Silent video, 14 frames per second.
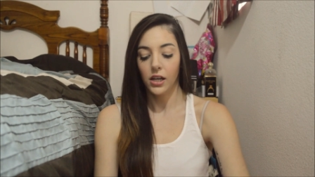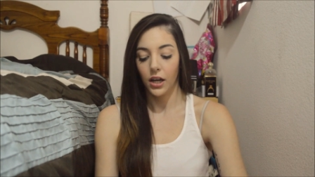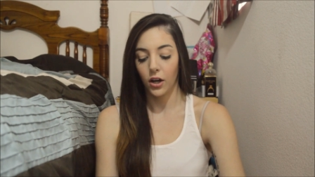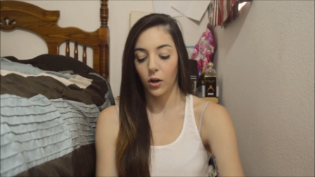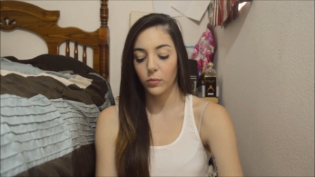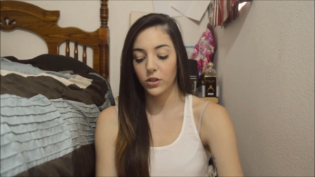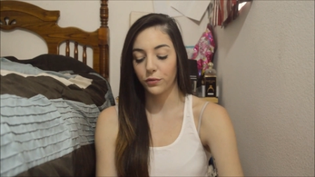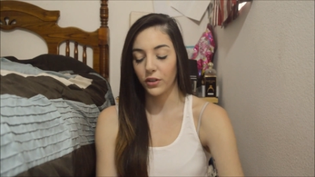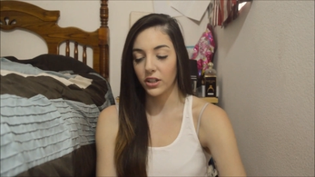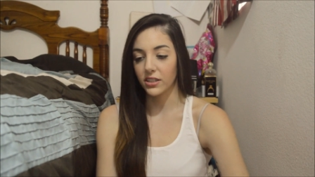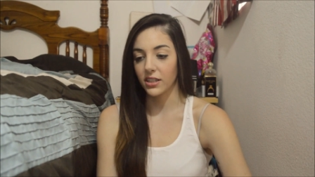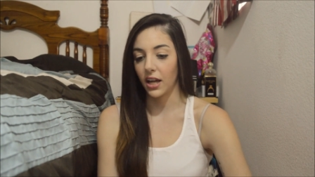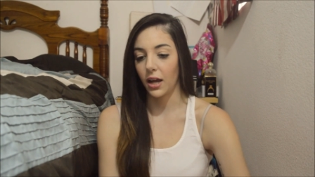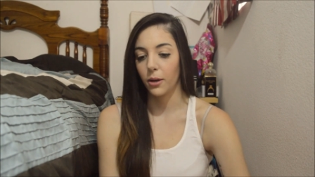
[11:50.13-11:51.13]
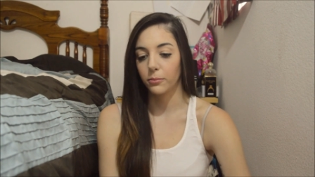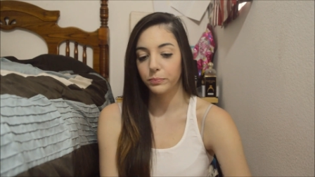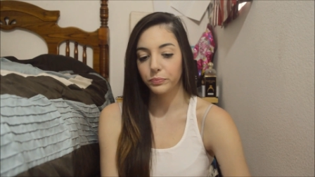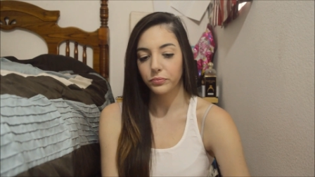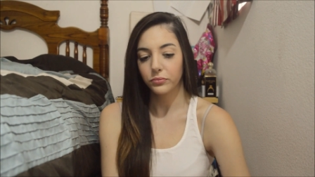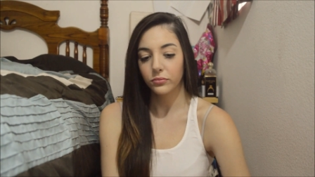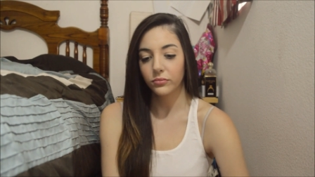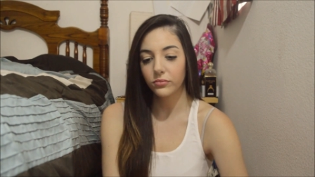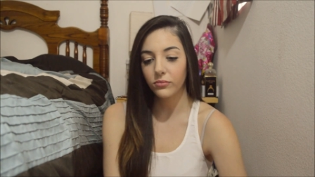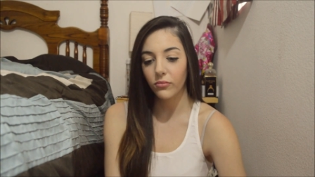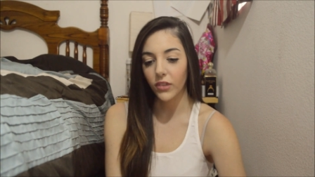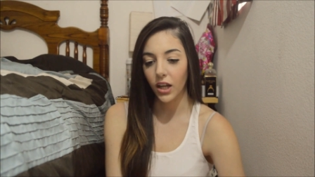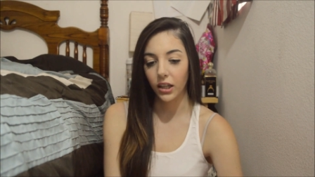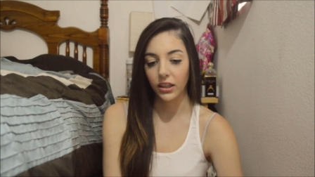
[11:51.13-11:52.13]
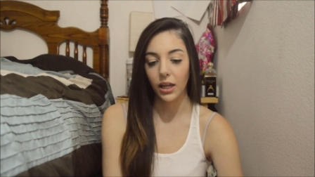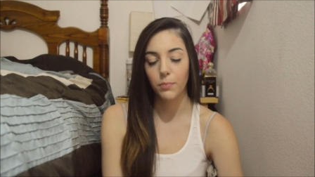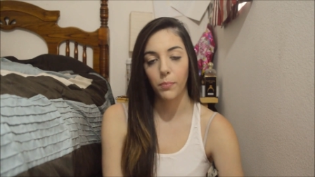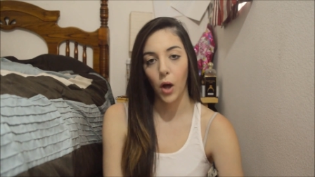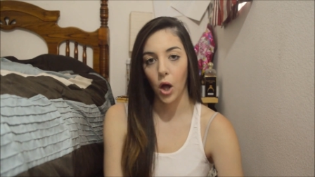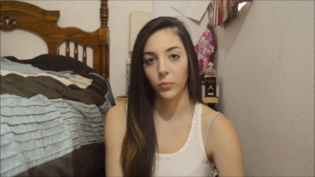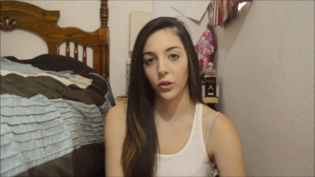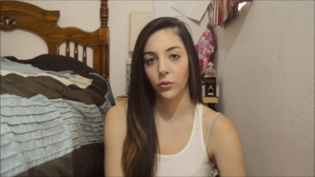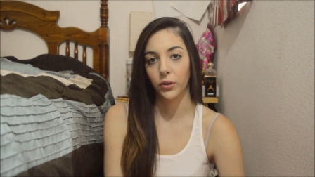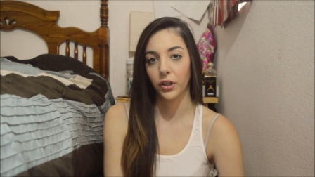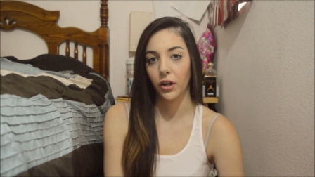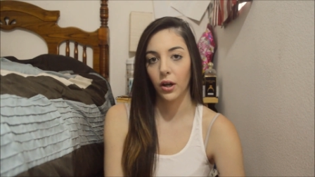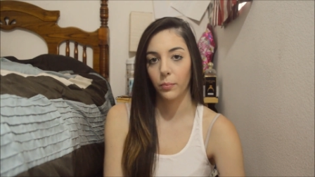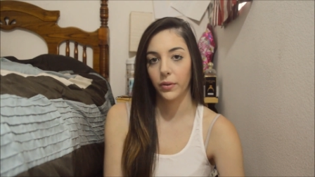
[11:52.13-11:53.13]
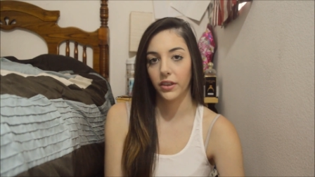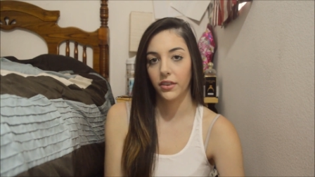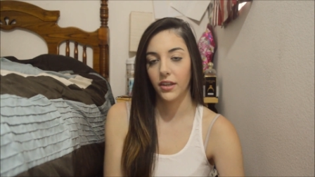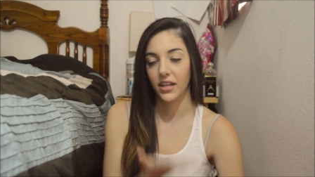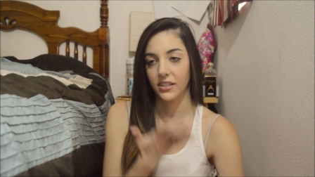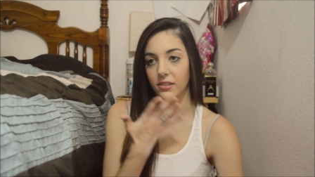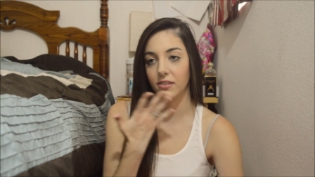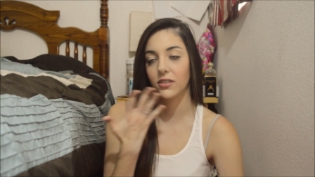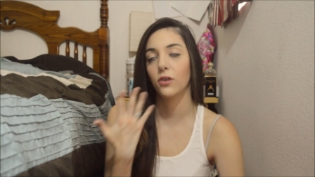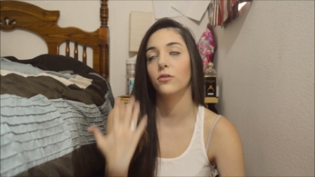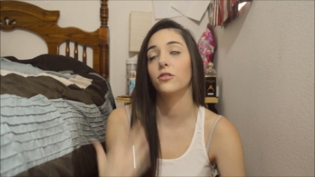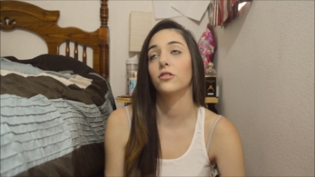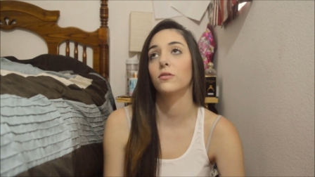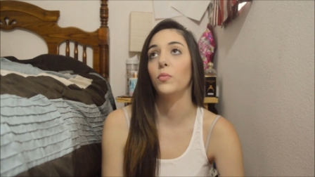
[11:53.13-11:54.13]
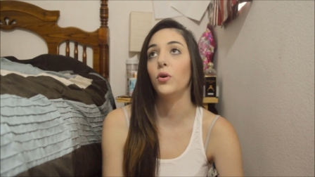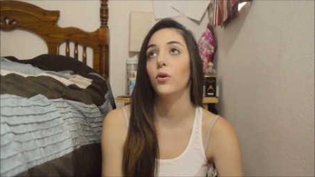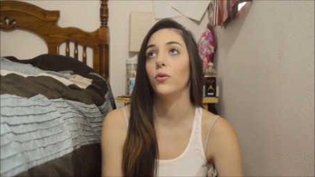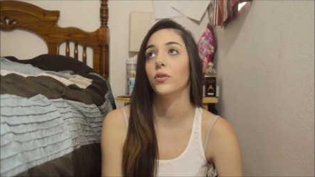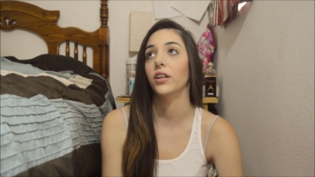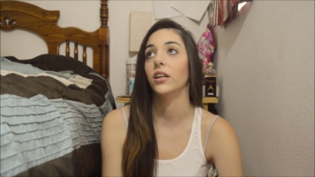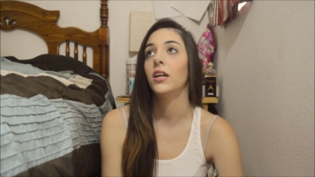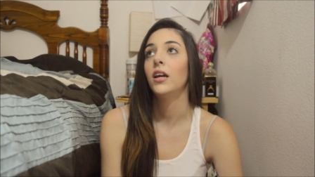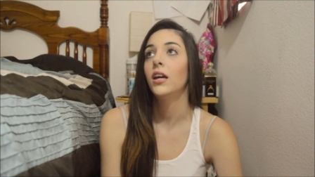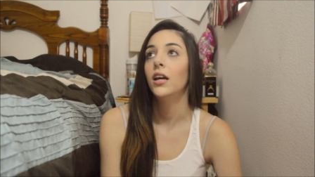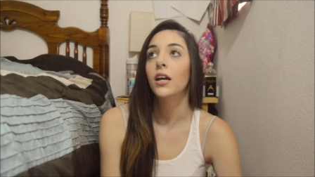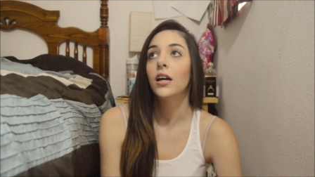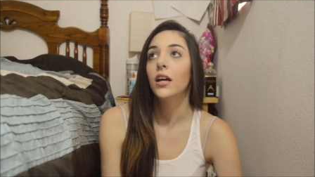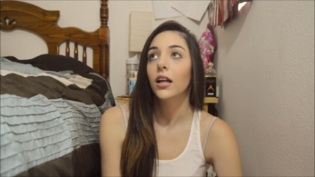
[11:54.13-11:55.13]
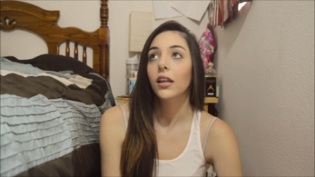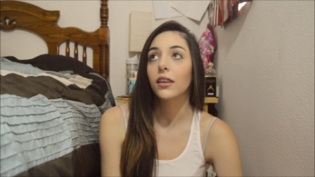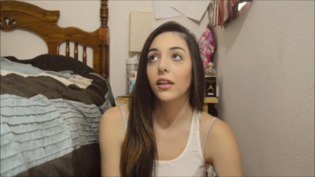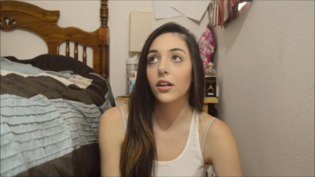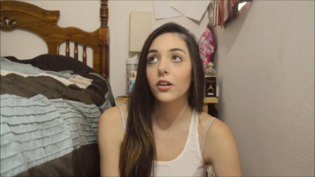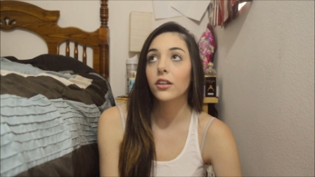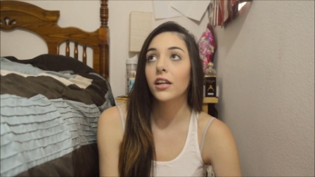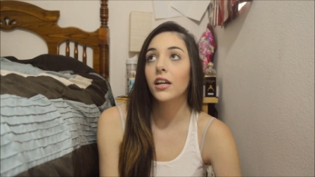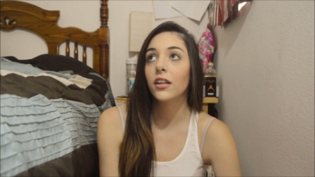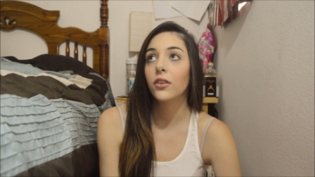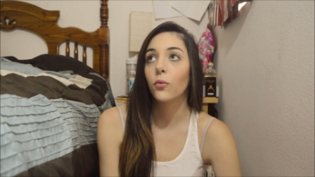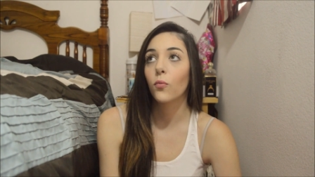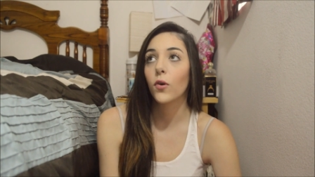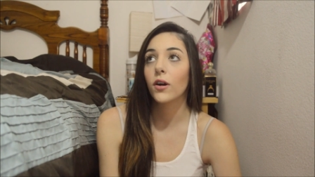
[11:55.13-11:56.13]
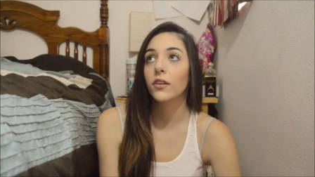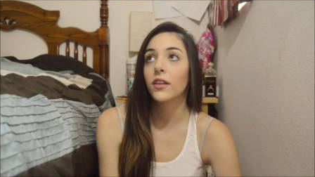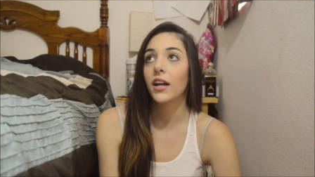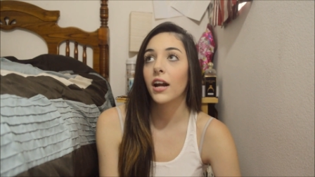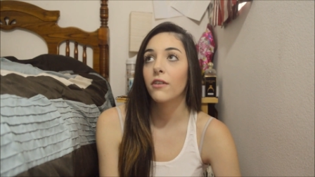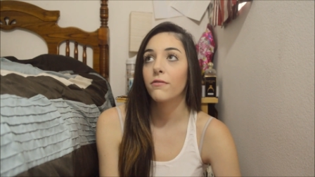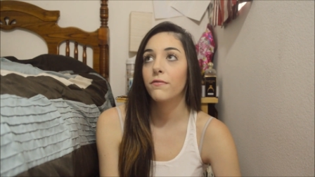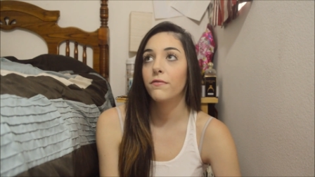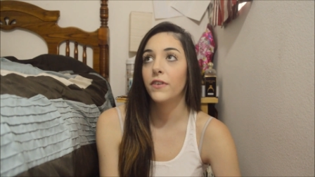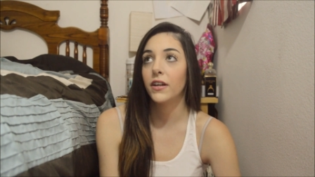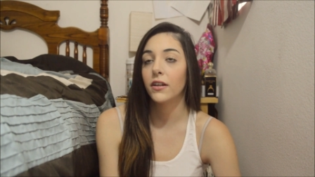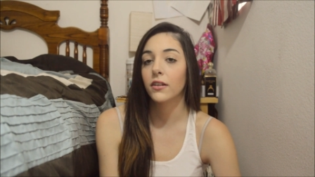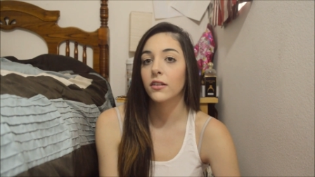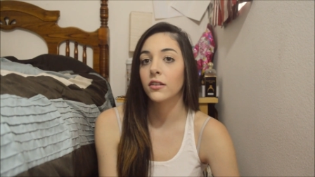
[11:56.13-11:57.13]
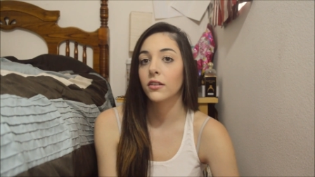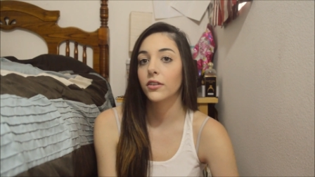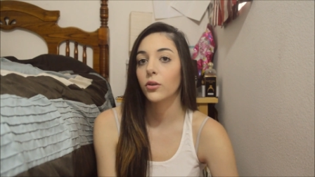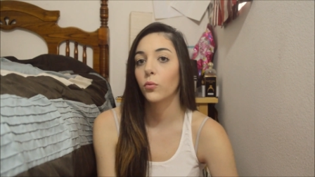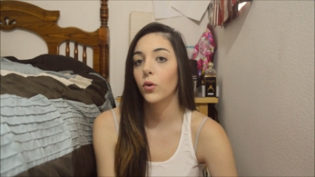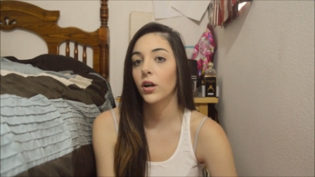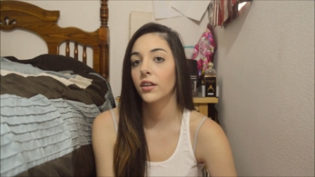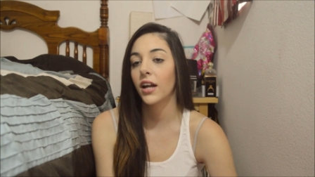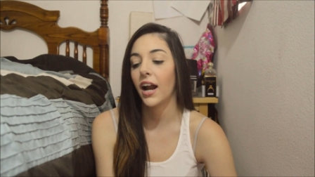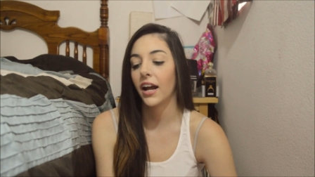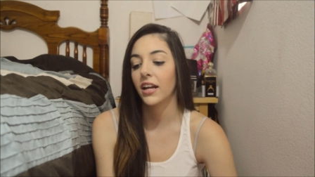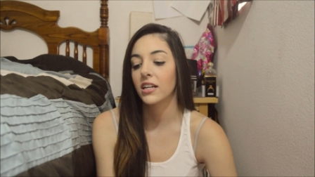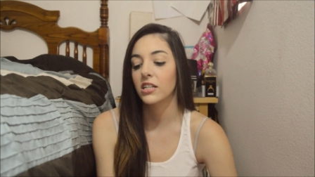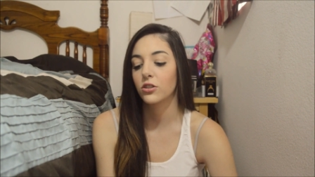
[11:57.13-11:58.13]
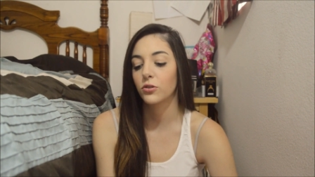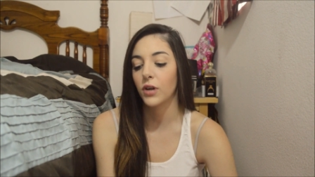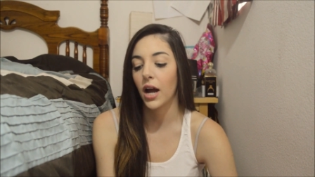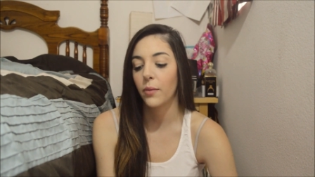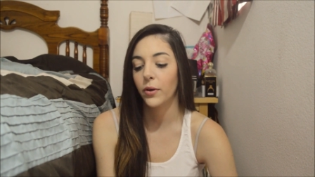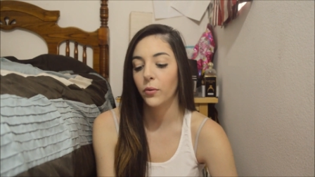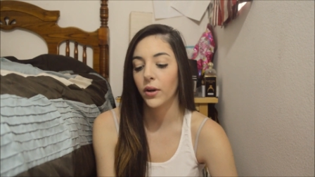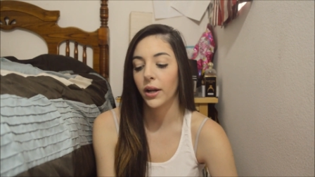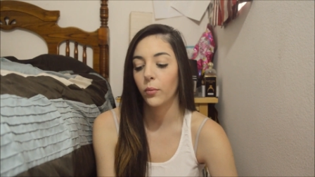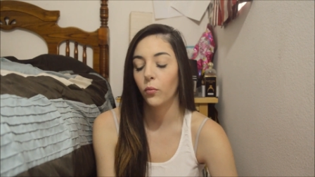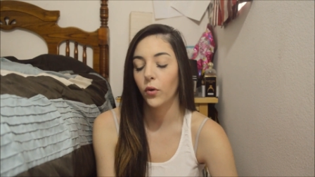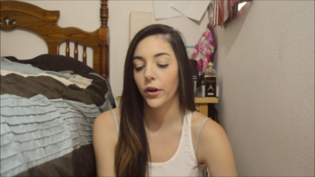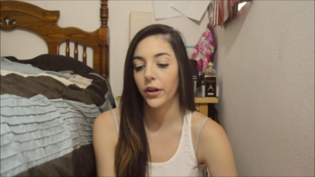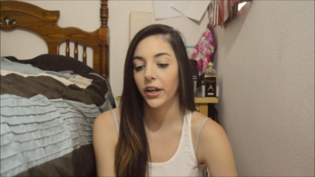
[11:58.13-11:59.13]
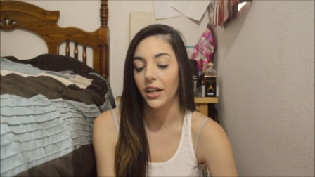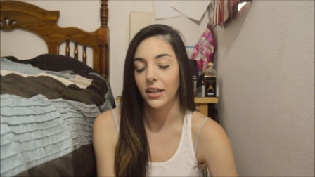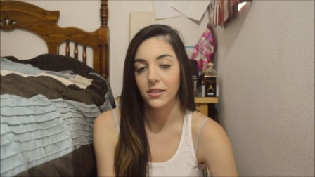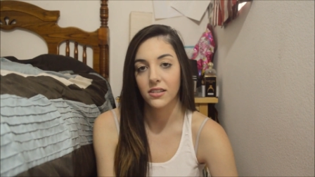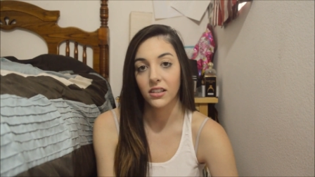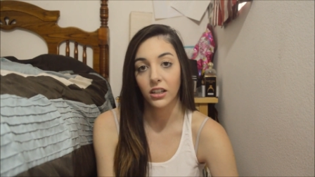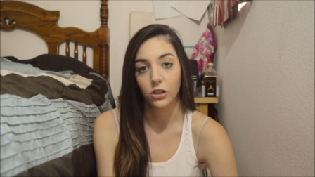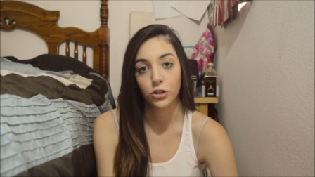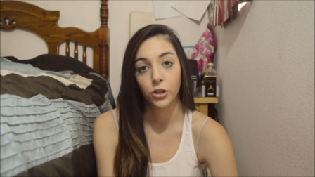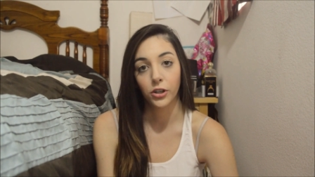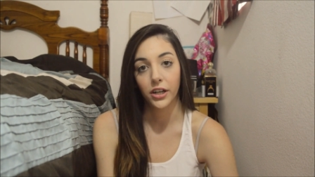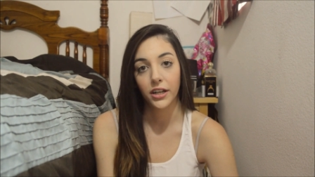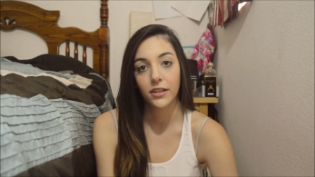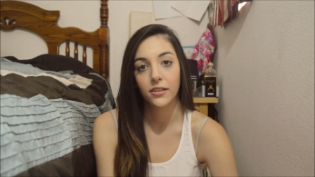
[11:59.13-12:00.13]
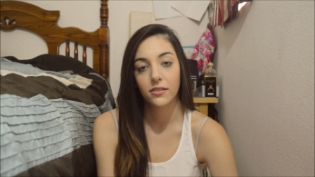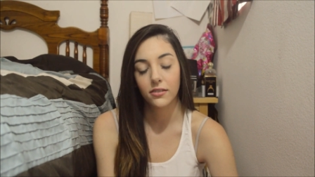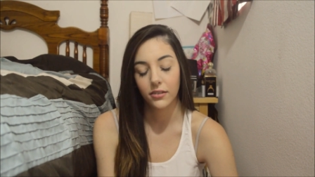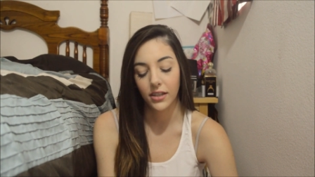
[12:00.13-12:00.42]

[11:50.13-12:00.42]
It almost feels like a lip balm going on, but it's so smooth and literally the word that I feel, the word that I can describe it when I'm wearing it is luxurious.